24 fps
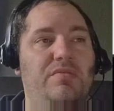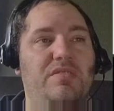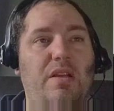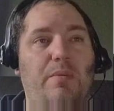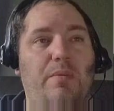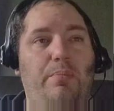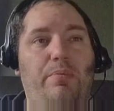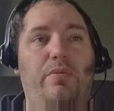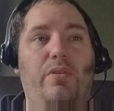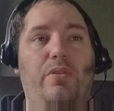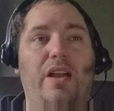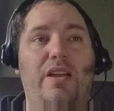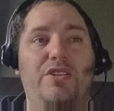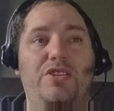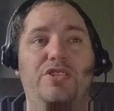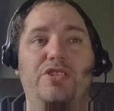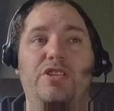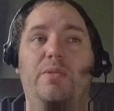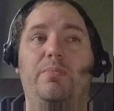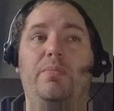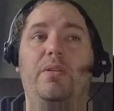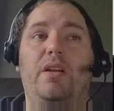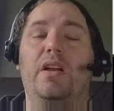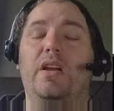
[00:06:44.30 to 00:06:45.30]
prize
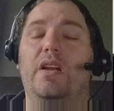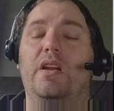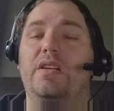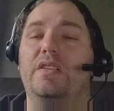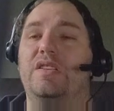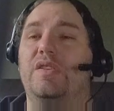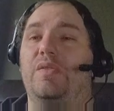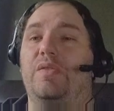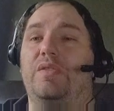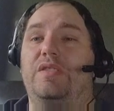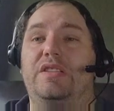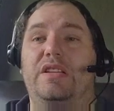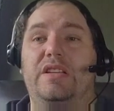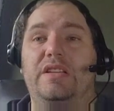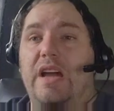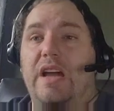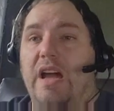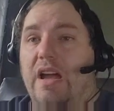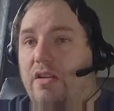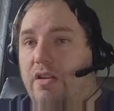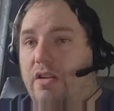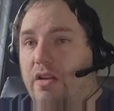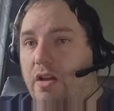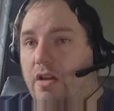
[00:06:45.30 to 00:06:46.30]
ship, so it did
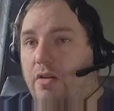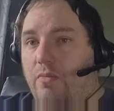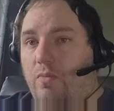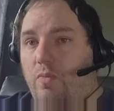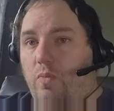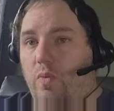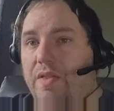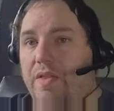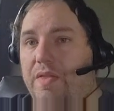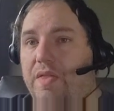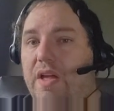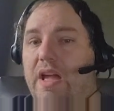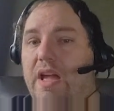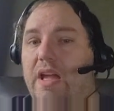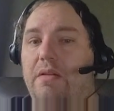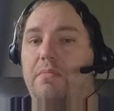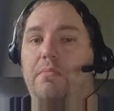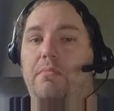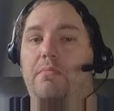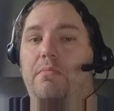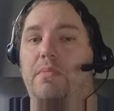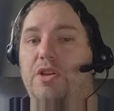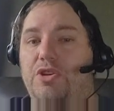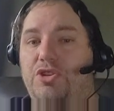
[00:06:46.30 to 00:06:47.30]
not come with a
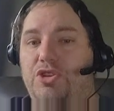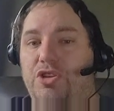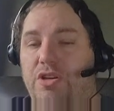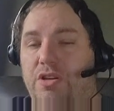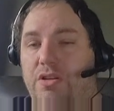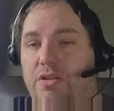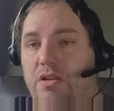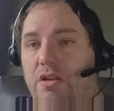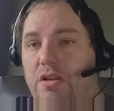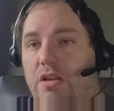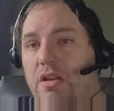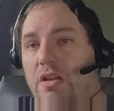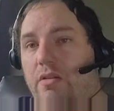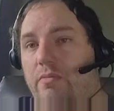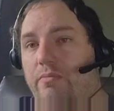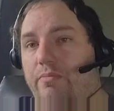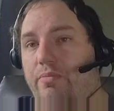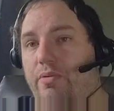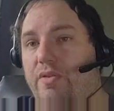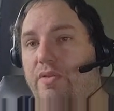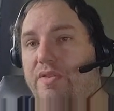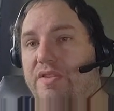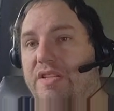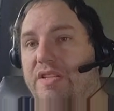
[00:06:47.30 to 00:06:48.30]
mission
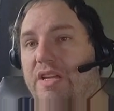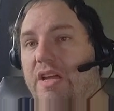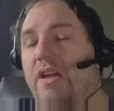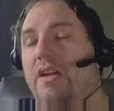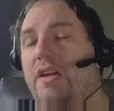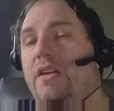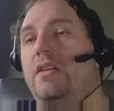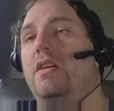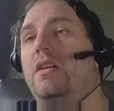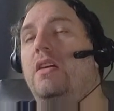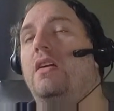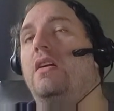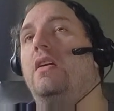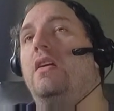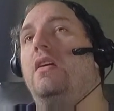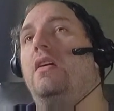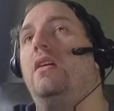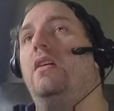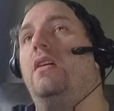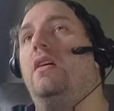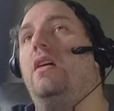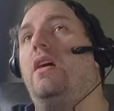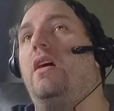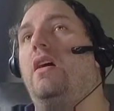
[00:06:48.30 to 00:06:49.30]
per se.
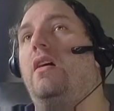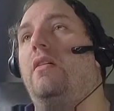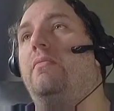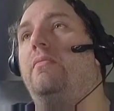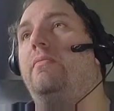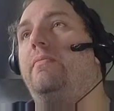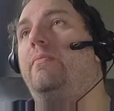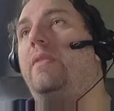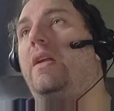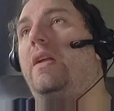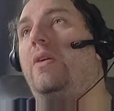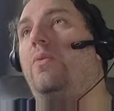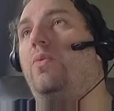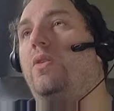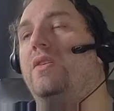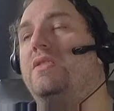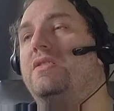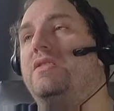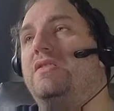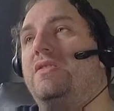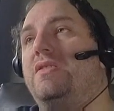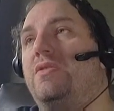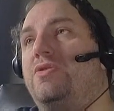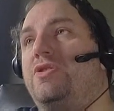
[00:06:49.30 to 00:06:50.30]
It was
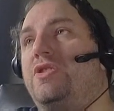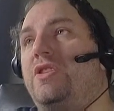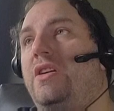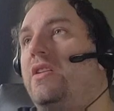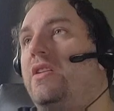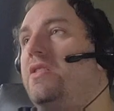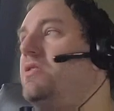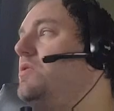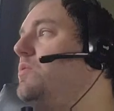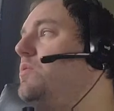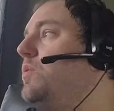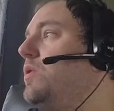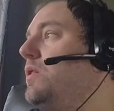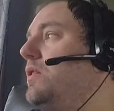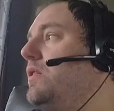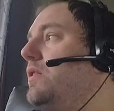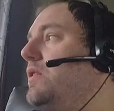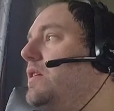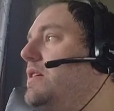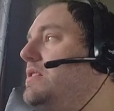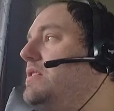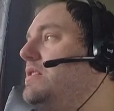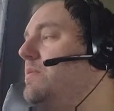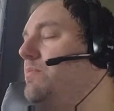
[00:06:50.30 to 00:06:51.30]
associated to one of
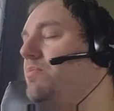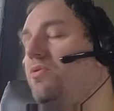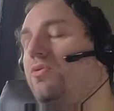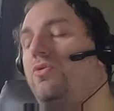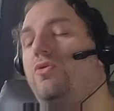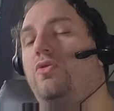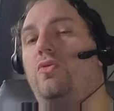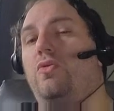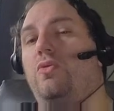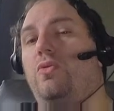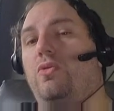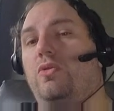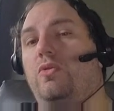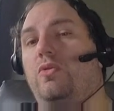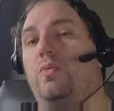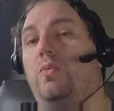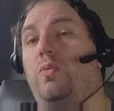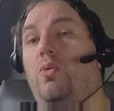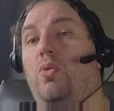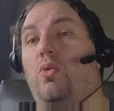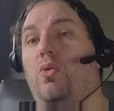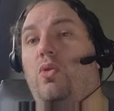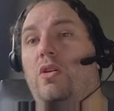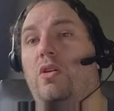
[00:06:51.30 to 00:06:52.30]
the Temporal Cold
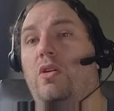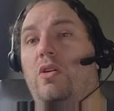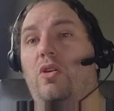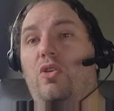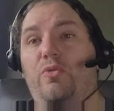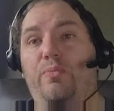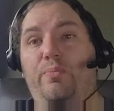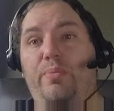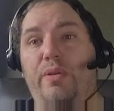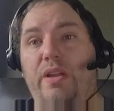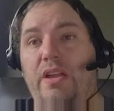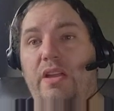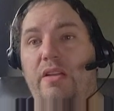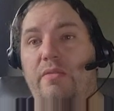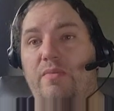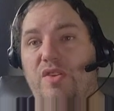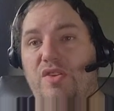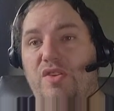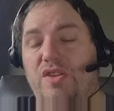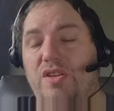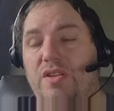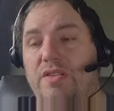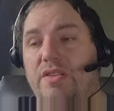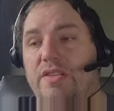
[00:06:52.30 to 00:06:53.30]
War OP
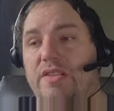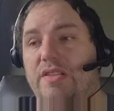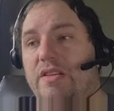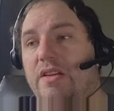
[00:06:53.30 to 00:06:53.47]
missions.